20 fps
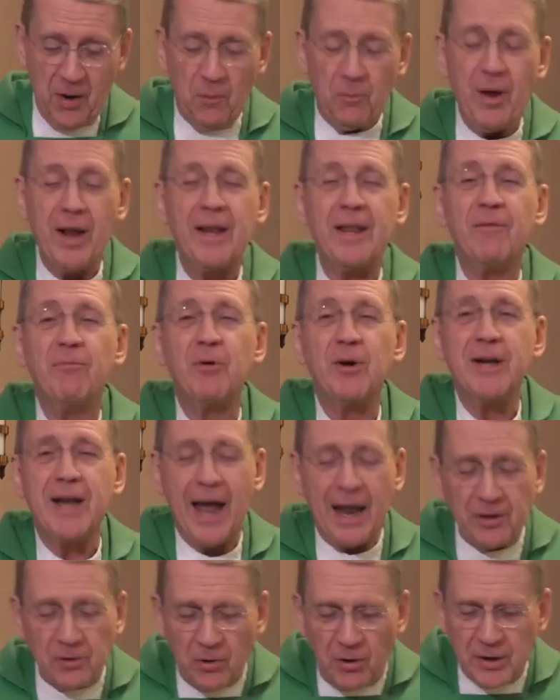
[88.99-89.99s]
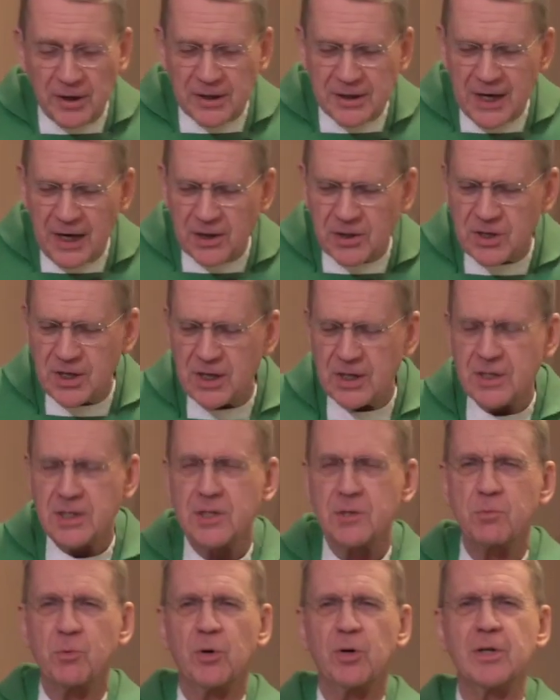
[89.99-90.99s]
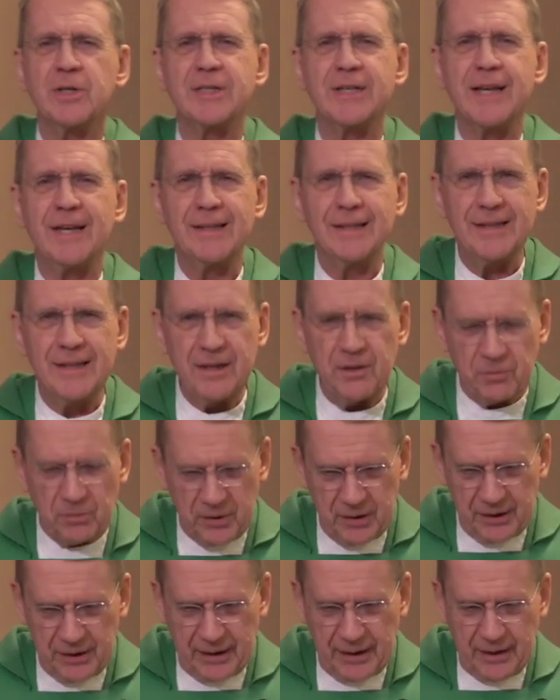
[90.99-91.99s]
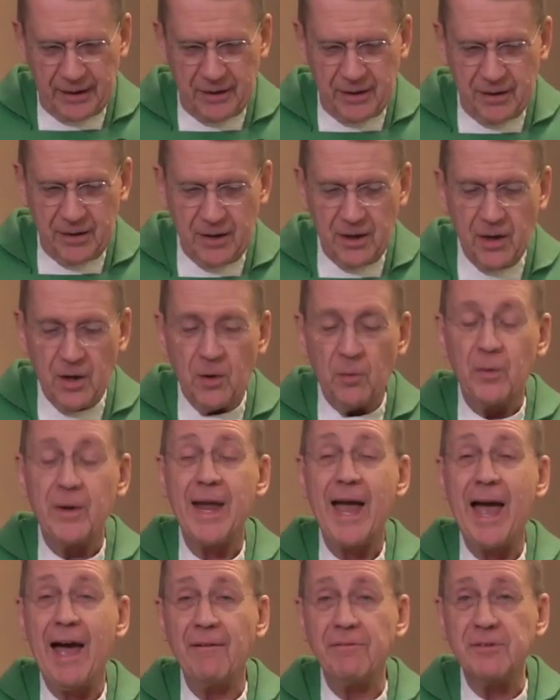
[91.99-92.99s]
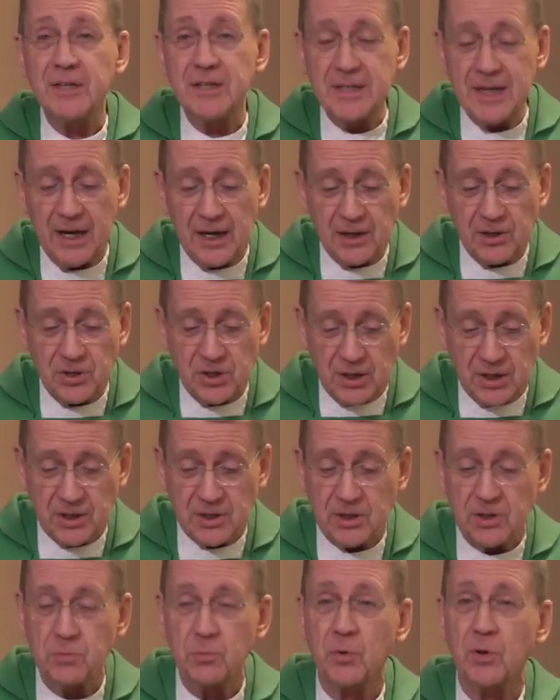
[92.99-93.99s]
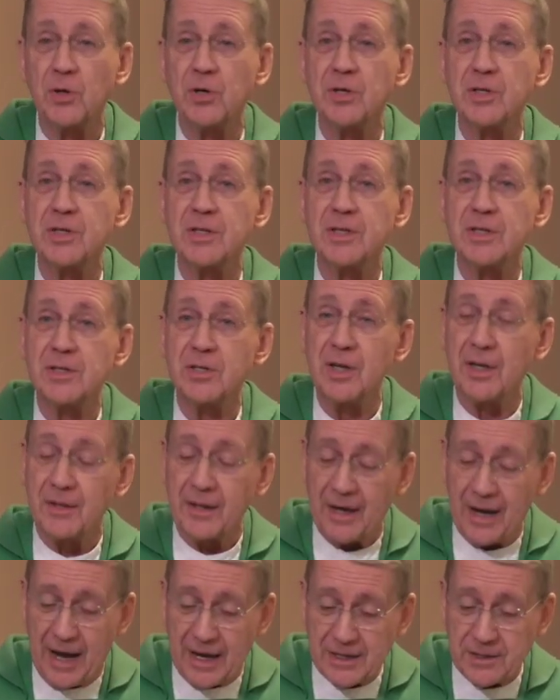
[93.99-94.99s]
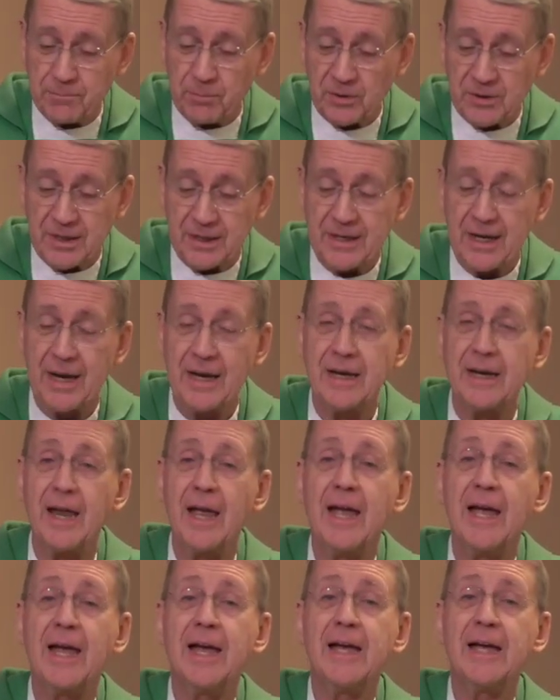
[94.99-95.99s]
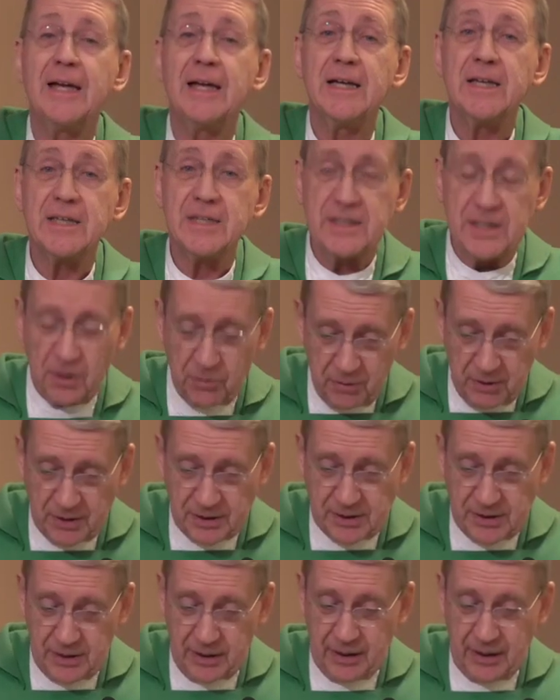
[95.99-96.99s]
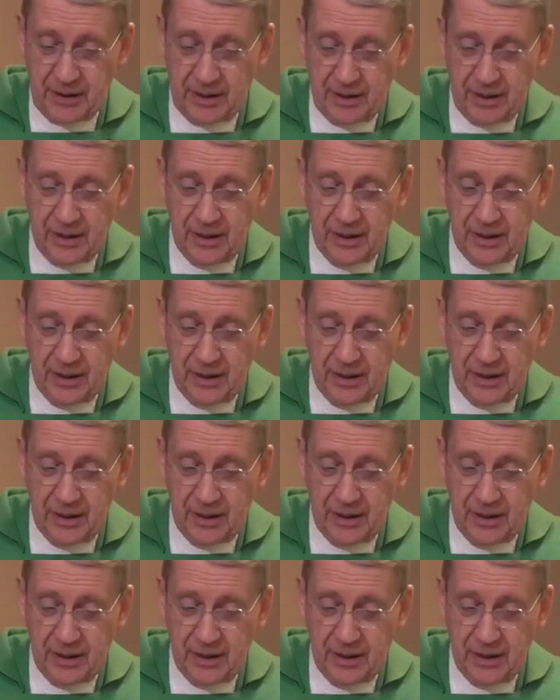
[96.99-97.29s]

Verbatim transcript: Well, if we're not going to take Jesus' words literally, we have to take Jesus' words in the gospel today seriously.